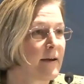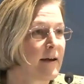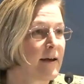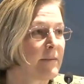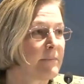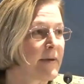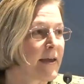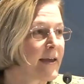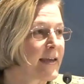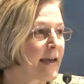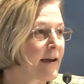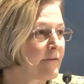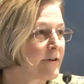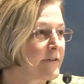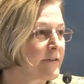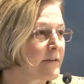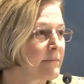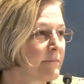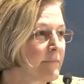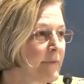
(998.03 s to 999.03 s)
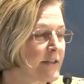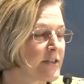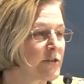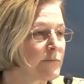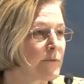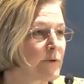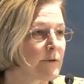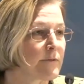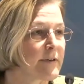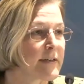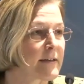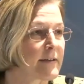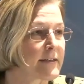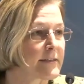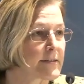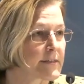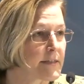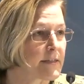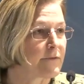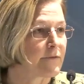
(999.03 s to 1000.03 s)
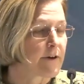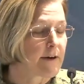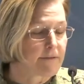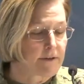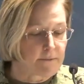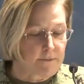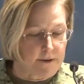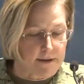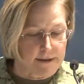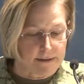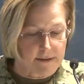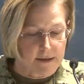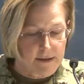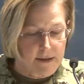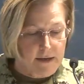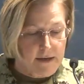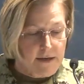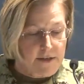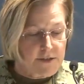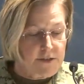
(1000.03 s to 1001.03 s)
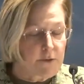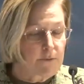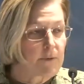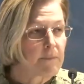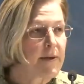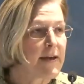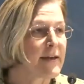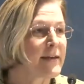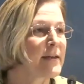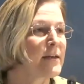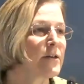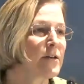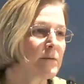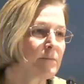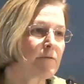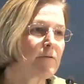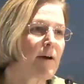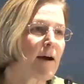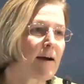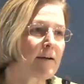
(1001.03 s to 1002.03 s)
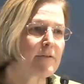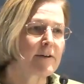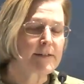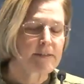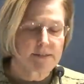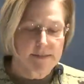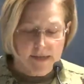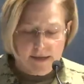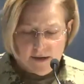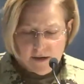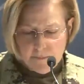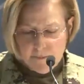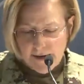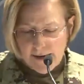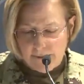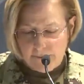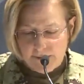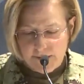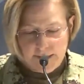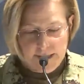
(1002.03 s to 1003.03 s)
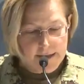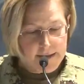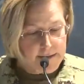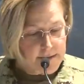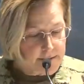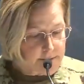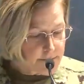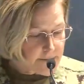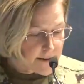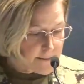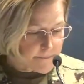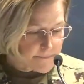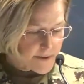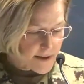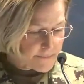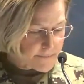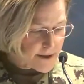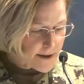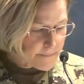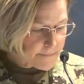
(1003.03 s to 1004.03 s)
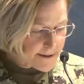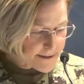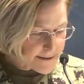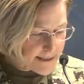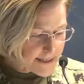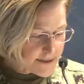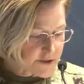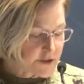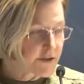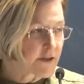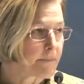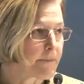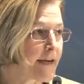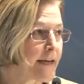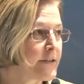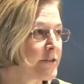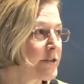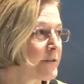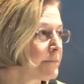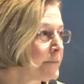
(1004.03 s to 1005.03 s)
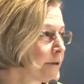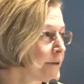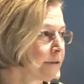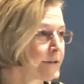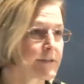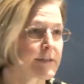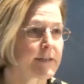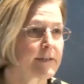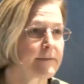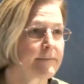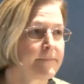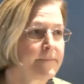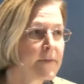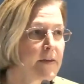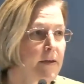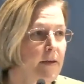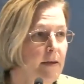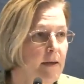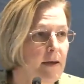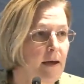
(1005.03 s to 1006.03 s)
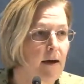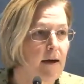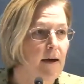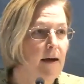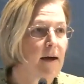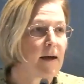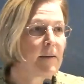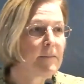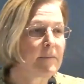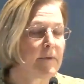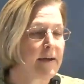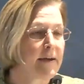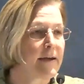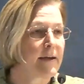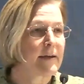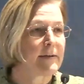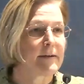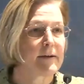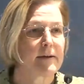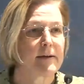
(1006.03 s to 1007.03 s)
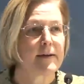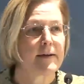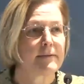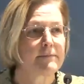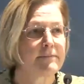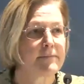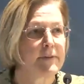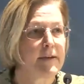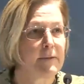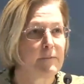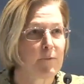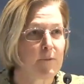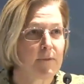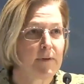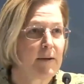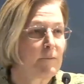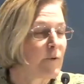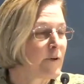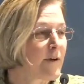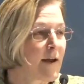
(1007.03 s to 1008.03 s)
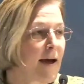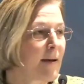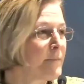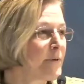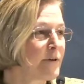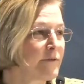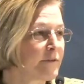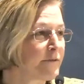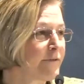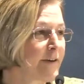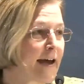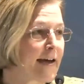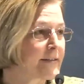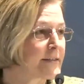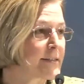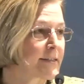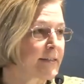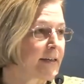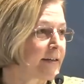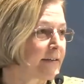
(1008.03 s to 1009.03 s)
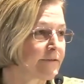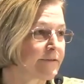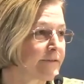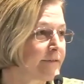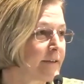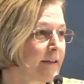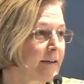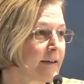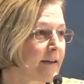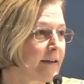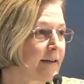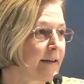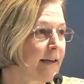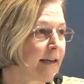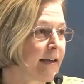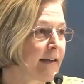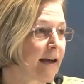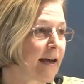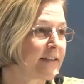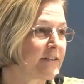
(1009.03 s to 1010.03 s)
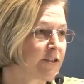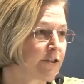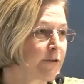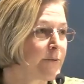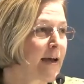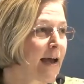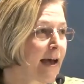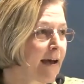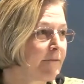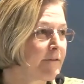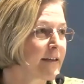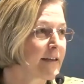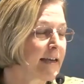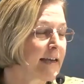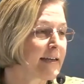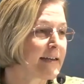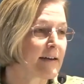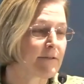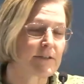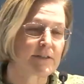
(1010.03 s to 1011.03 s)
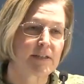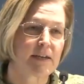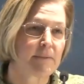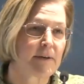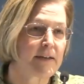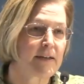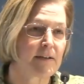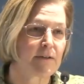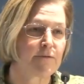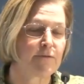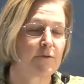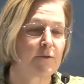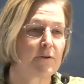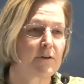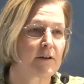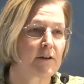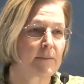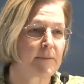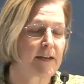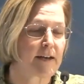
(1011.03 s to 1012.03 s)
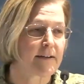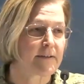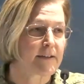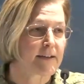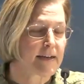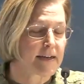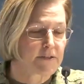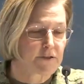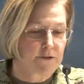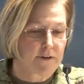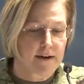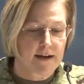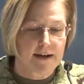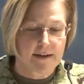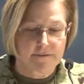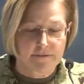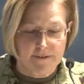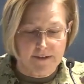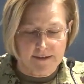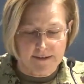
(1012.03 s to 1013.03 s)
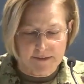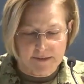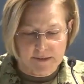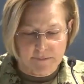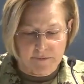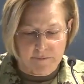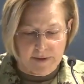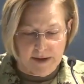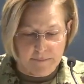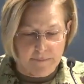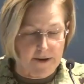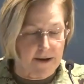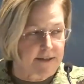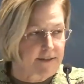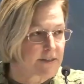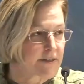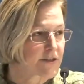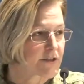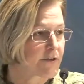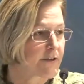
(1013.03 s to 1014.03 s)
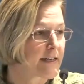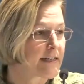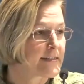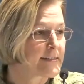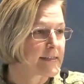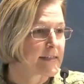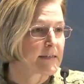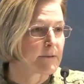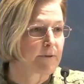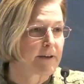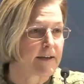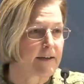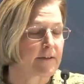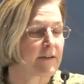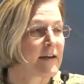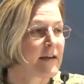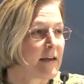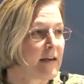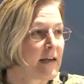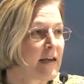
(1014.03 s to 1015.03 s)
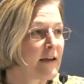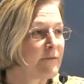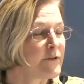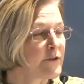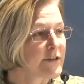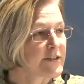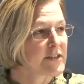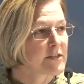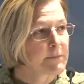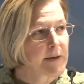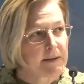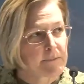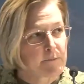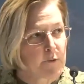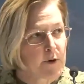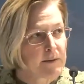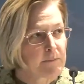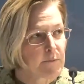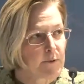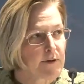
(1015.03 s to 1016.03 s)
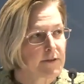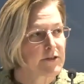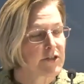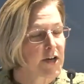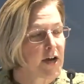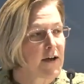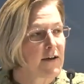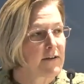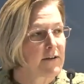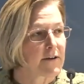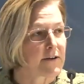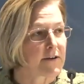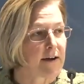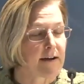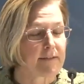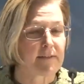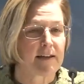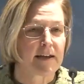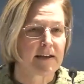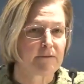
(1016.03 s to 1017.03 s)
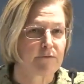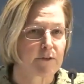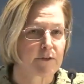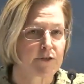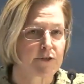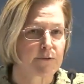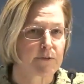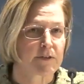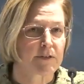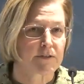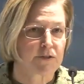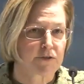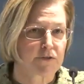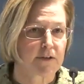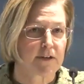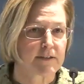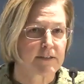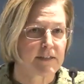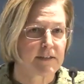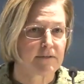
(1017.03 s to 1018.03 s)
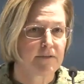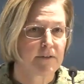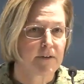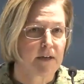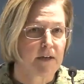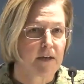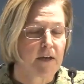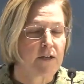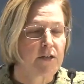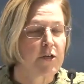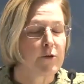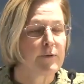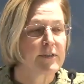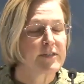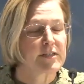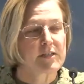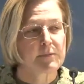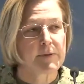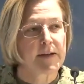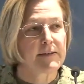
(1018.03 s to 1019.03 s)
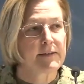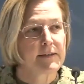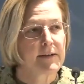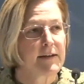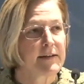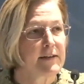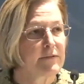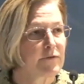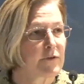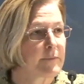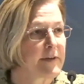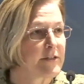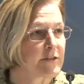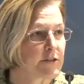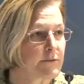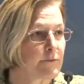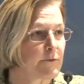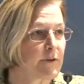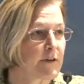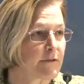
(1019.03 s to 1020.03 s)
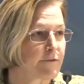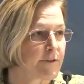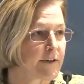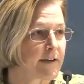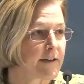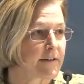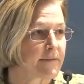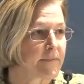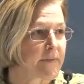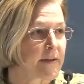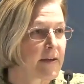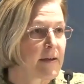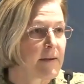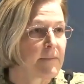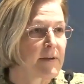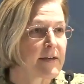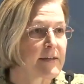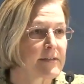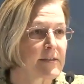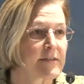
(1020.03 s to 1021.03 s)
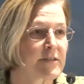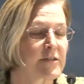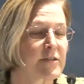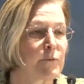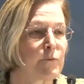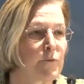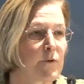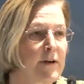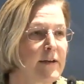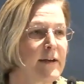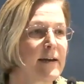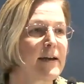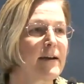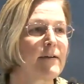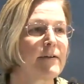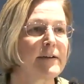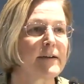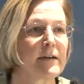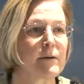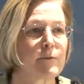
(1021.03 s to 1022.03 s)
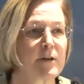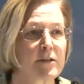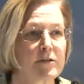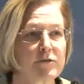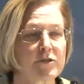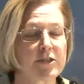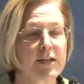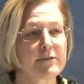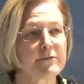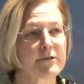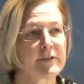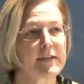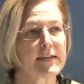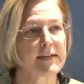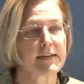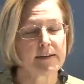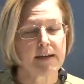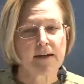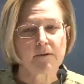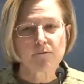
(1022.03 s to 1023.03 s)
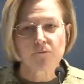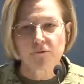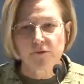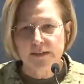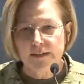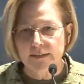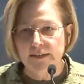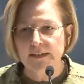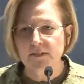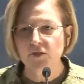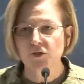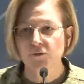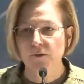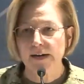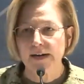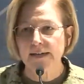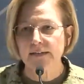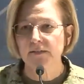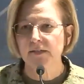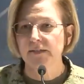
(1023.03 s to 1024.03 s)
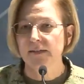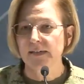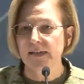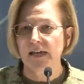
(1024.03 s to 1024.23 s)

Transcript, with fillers: and make everything much more realistic for everyone. So we're making good progress there, but I would tell you I'm, um, I'm not by nature a patient person. Um, and, uh, and, and we're not moving fast enough. Uh, and I do advocate every time I get a forum, and I think I drive uh, some of my bosses crazy with, if you could spend one more dollar on live virtual constructive, you would spend it on information warfare because it's the one area where you generally cannot really train to the